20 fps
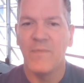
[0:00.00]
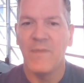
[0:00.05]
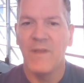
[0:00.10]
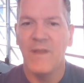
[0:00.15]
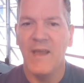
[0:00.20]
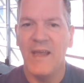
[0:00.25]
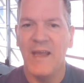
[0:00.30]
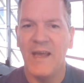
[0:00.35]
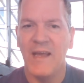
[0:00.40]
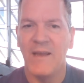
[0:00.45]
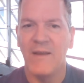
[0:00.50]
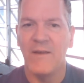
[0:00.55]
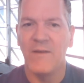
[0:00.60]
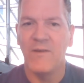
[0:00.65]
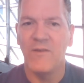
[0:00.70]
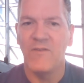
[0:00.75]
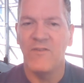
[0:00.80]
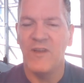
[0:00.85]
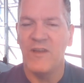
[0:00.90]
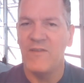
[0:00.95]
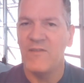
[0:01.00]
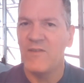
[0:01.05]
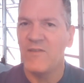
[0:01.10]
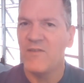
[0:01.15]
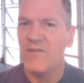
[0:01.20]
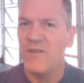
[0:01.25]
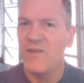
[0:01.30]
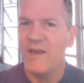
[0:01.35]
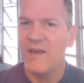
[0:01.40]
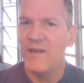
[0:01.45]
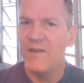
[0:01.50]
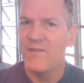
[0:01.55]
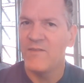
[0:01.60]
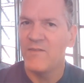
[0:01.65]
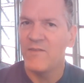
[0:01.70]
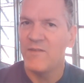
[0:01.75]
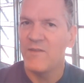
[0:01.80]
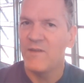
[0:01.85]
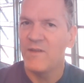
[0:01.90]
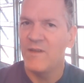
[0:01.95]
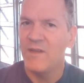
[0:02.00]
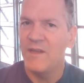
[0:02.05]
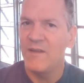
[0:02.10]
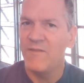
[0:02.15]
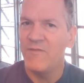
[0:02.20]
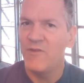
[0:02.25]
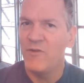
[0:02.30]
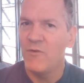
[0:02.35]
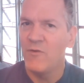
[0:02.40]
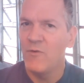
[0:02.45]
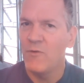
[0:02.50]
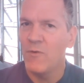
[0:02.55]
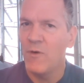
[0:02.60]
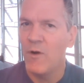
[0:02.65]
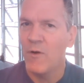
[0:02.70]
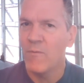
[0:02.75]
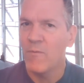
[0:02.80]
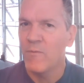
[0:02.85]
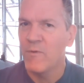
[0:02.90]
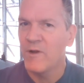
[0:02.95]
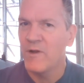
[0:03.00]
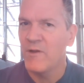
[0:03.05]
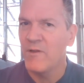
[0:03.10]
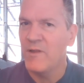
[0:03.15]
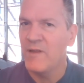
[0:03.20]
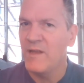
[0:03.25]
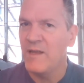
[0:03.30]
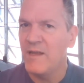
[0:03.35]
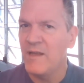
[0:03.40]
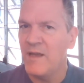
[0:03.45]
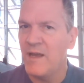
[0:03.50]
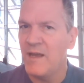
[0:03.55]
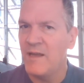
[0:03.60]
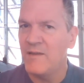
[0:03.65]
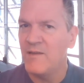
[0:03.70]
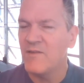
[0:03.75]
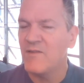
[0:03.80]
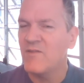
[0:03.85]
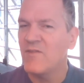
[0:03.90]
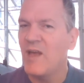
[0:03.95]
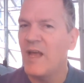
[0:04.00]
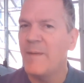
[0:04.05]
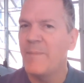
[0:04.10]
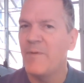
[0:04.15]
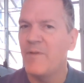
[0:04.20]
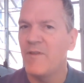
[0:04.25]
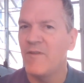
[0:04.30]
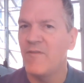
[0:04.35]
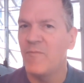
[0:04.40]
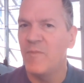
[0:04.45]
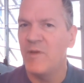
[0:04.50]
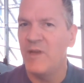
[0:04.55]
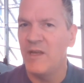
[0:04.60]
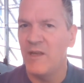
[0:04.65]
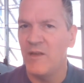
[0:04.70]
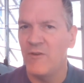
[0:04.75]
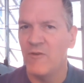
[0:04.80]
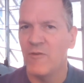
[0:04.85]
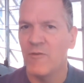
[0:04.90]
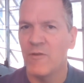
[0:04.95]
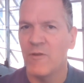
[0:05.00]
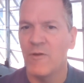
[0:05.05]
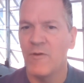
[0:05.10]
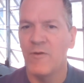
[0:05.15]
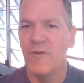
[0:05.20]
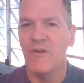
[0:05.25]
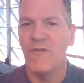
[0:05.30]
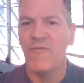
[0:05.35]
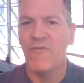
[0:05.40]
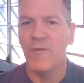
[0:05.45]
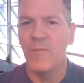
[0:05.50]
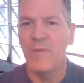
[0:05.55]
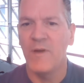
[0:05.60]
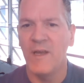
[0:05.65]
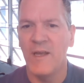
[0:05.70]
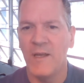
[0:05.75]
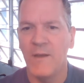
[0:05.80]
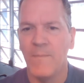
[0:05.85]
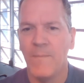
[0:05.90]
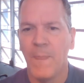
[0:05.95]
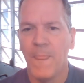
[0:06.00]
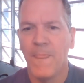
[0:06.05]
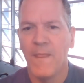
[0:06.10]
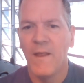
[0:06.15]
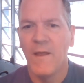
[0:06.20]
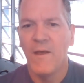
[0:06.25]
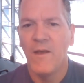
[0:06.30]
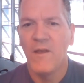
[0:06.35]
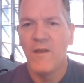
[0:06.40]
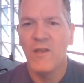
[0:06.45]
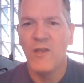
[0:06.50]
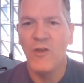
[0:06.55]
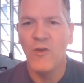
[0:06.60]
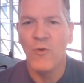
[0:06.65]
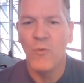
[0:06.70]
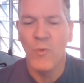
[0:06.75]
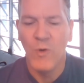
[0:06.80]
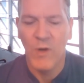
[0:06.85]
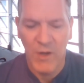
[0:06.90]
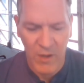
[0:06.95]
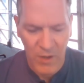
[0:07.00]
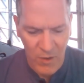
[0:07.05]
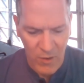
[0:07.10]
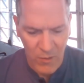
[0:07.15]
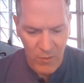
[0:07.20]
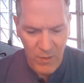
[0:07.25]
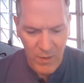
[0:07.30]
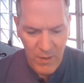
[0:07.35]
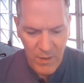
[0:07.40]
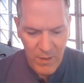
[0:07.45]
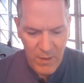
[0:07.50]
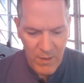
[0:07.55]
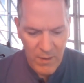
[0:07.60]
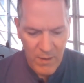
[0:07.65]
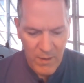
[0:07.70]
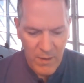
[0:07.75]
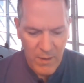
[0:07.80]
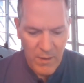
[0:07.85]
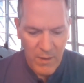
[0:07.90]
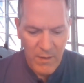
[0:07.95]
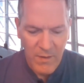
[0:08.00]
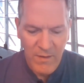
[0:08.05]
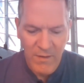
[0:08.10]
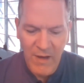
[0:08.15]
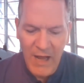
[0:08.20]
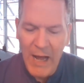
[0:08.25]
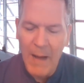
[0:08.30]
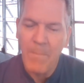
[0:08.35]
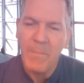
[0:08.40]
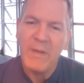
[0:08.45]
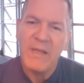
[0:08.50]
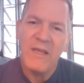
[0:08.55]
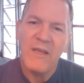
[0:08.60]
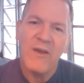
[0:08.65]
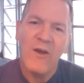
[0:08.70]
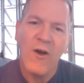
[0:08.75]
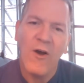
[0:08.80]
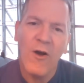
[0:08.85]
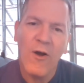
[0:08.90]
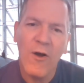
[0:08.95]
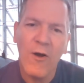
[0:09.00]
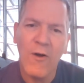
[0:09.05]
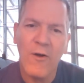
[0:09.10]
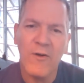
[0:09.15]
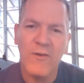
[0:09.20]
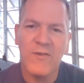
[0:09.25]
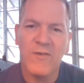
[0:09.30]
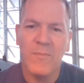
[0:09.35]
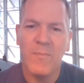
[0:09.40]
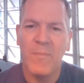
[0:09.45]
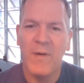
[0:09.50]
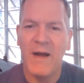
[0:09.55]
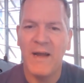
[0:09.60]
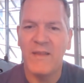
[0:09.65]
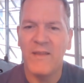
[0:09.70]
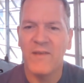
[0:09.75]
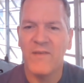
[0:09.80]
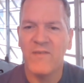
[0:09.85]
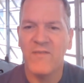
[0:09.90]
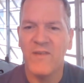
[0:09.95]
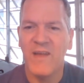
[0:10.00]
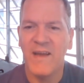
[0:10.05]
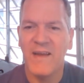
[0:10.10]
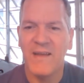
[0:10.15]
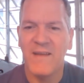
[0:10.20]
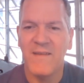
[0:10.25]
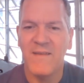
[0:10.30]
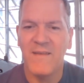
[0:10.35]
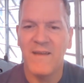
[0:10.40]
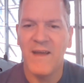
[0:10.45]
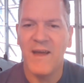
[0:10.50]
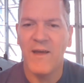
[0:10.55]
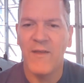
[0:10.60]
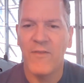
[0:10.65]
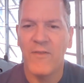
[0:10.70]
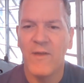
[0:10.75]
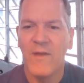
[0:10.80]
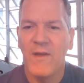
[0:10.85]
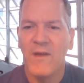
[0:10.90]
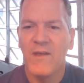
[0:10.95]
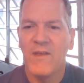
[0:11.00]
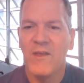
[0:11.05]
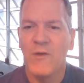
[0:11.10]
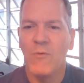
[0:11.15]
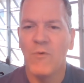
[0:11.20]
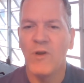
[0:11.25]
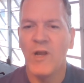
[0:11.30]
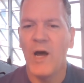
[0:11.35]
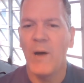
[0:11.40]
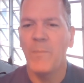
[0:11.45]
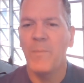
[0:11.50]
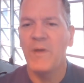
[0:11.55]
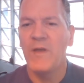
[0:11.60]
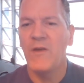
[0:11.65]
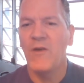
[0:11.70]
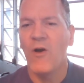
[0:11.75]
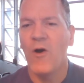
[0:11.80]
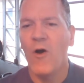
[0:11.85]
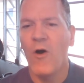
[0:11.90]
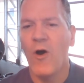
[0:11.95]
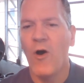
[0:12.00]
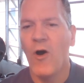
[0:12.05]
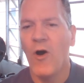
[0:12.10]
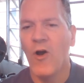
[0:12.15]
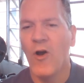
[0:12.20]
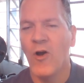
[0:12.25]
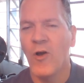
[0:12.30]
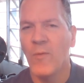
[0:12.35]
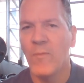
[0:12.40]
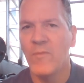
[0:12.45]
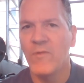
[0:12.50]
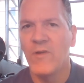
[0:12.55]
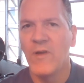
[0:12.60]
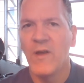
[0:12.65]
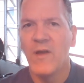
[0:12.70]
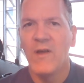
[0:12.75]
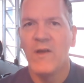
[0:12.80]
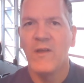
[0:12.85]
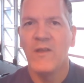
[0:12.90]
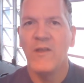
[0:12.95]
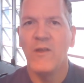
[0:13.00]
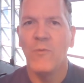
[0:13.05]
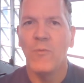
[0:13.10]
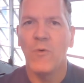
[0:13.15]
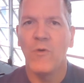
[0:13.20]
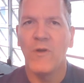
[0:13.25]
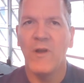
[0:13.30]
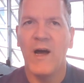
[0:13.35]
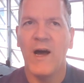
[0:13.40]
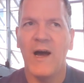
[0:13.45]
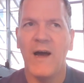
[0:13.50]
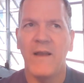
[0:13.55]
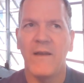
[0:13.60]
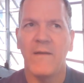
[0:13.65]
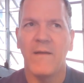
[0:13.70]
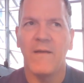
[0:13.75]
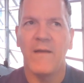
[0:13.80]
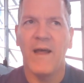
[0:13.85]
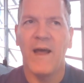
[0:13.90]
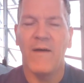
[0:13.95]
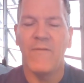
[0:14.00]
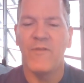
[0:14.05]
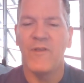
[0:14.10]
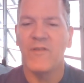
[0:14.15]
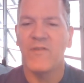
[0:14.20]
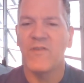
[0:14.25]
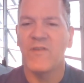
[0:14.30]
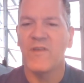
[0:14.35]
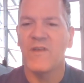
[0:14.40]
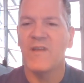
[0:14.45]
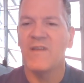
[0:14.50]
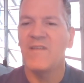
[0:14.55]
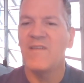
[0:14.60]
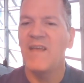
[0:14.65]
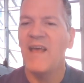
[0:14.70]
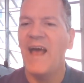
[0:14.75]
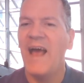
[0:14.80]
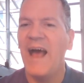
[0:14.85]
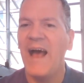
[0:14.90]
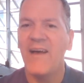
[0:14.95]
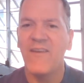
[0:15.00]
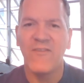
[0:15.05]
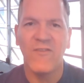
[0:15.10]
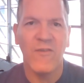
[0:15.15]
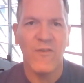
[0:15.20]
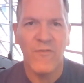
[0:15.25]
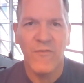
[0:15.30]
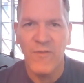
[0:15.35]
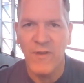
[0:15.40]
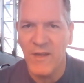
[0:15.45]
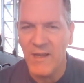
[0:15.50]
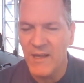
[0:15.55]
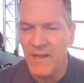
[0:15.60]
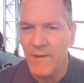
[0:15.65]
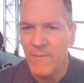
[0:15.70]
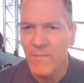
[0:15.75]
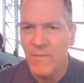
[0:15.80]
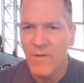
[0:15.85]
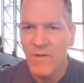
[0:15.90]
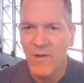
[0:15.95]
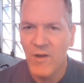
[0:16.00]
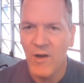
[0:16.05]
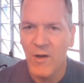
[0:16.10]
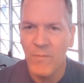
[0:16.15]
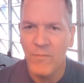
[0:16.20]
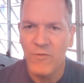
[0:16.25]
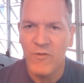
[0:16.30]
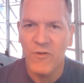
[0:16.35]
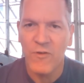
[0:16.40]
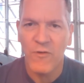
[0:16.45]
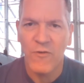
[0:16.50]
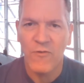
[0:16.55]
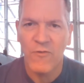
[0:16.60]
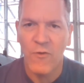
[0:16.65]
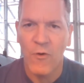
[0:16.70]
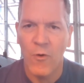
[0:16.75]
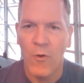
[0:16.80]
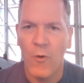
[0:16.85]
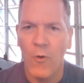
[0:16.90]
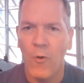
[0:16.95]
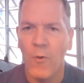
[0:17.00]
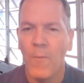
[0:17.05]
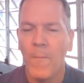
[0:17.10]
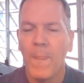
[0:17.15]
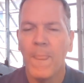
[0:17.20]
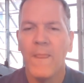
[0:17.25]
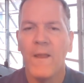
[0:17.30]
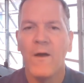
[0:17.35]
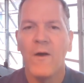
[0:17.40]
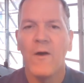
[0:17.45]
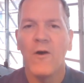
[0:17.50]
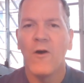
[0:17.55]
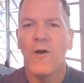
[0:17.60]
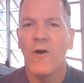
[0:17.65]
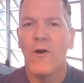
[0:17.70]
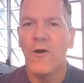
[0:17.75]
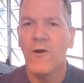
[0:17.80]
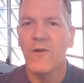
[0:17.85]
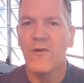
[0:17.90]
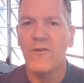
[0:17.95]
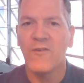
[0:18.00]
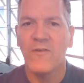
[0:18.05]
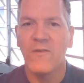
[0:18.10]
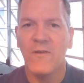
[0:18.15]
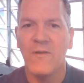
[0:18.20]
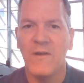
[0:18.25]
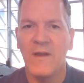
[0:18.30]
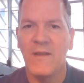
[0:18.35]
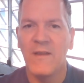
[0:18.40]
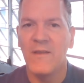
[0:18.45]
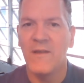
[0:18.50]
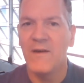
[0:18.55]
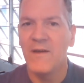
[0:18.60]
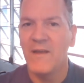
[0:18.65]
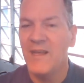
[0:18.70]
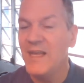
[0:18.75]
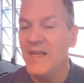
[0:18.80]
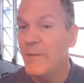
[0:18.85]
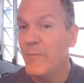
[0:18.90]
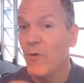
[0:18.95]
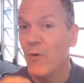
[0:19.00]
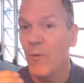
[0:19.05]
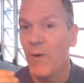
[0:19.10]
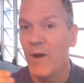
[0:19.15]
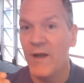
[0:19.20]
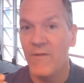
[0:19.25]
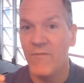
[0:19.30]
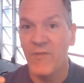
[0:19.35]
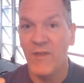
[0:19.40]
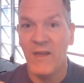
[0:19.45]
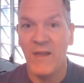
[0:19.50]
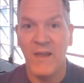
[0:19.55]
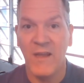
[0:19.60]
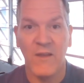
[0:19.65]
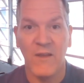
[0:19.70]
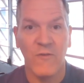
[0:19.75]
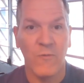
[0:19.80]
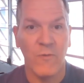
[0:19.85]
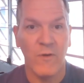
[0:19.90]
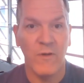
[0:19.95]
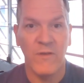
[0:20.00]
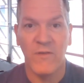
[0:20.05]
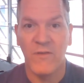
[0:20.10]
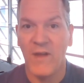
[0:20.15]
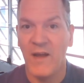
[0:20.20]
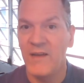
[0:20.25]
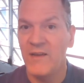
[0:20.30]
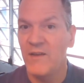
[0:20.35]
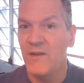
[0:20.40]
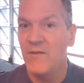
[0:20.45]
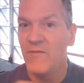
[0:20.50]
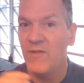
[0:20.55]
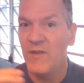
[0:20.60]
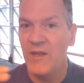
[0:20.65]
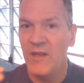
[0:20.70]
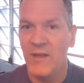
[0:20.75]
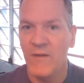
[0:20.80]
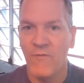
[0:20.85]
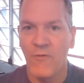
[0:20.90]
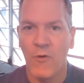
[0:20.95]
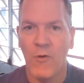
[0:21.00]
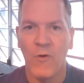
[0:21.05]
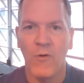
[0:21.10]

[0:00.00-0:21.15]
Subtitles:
And Jesus says, if you are really a disciple of me and you're learning from me, you will not be hurt by the second death. You will not be harmed. You will not have this catastrophe come to your soul. Hurt, in the Hebrew way of thinking, is really this idea of evil,